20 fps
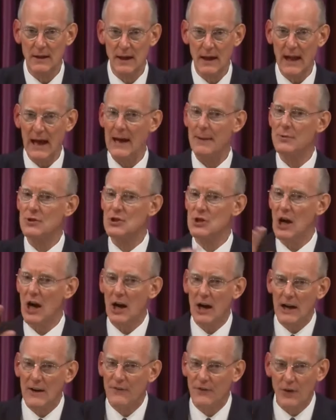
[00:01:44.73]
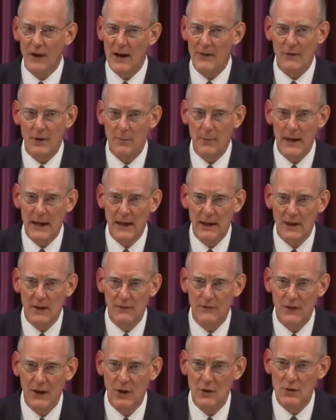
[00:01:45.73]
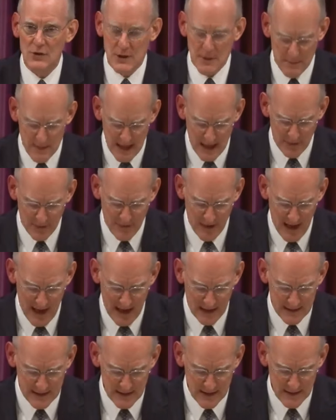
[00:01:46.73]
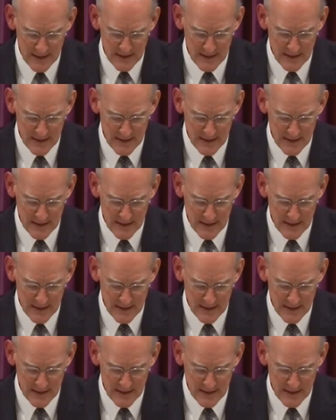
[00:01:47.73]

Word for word: And I'm sorry for ever being confused about that.